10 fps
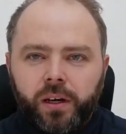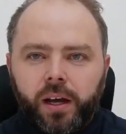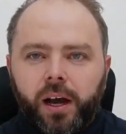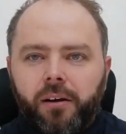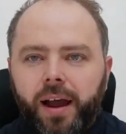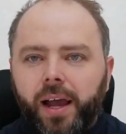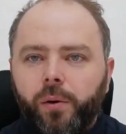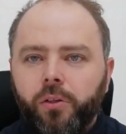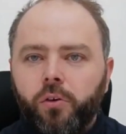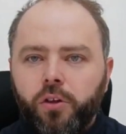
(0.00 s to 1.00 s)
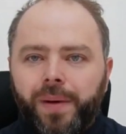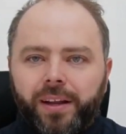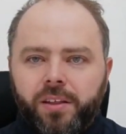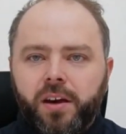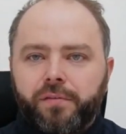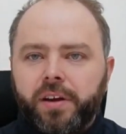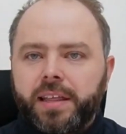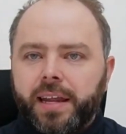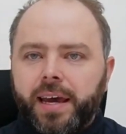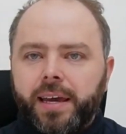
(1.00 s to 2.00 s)
All right, I want to talk to you about discovery
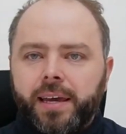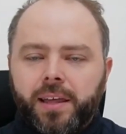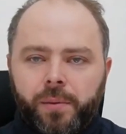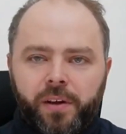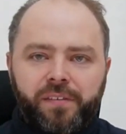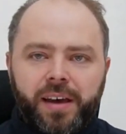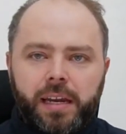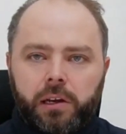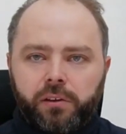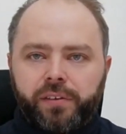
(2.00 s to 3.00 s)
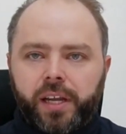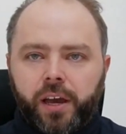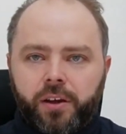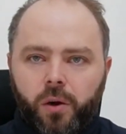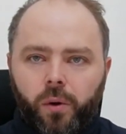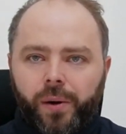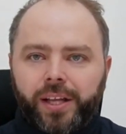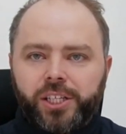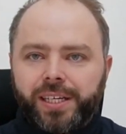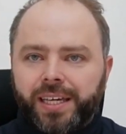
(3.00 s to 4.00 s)
today. It's going to be a fairly long video because I want to
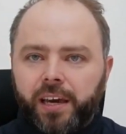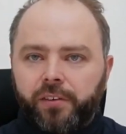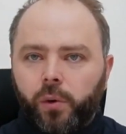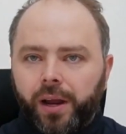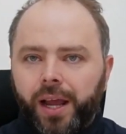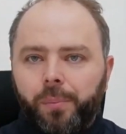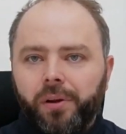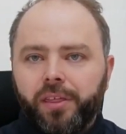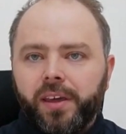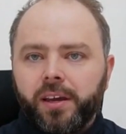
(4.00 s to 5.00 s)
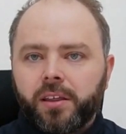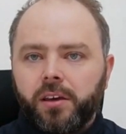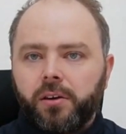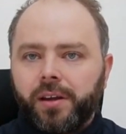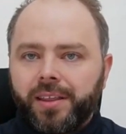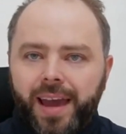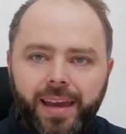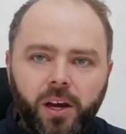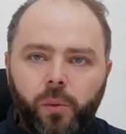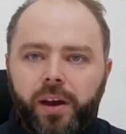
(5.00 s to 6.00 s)
actually give you a couple of things that you can
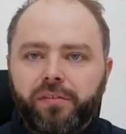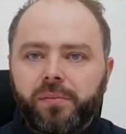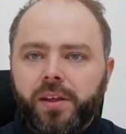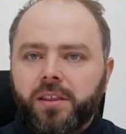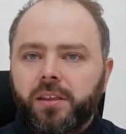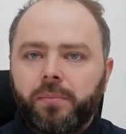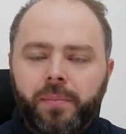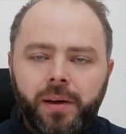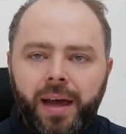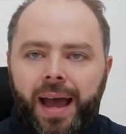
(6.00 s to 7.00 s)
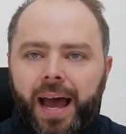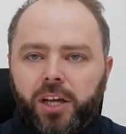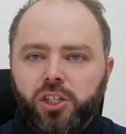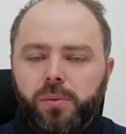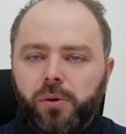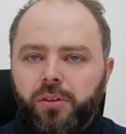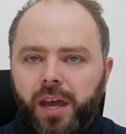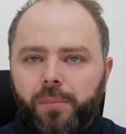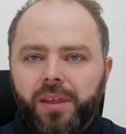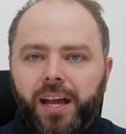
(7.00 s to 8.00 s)
take away from this, some actionable
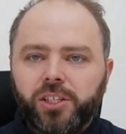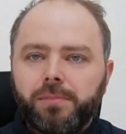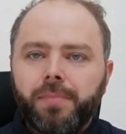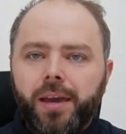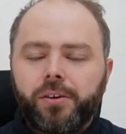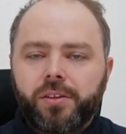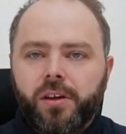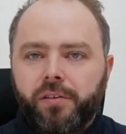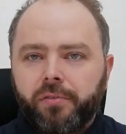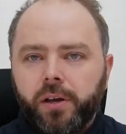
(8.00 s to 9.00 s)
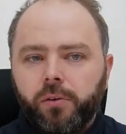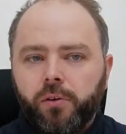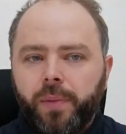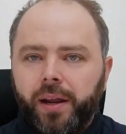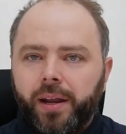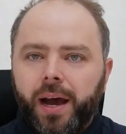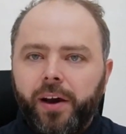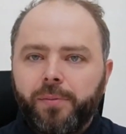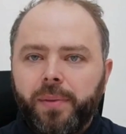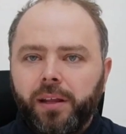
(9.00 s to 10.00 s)
tips, and actually make your discovery calls better. Now, I
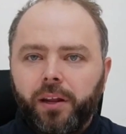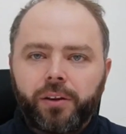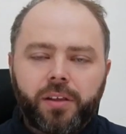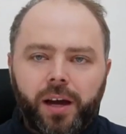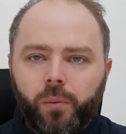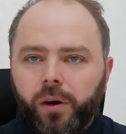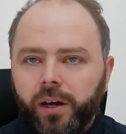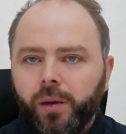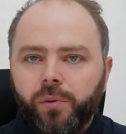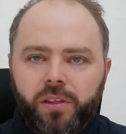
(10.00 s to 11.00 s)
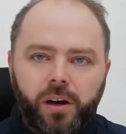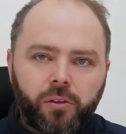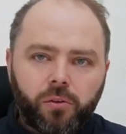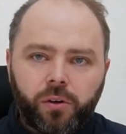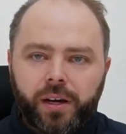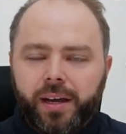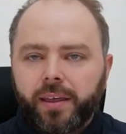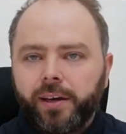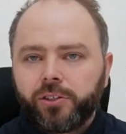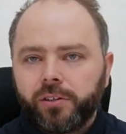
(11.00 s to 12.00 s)
spend a lot of time working with sales
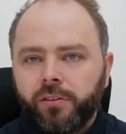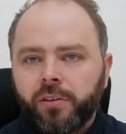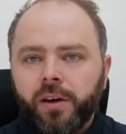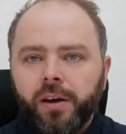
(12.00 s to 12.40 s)
organizations.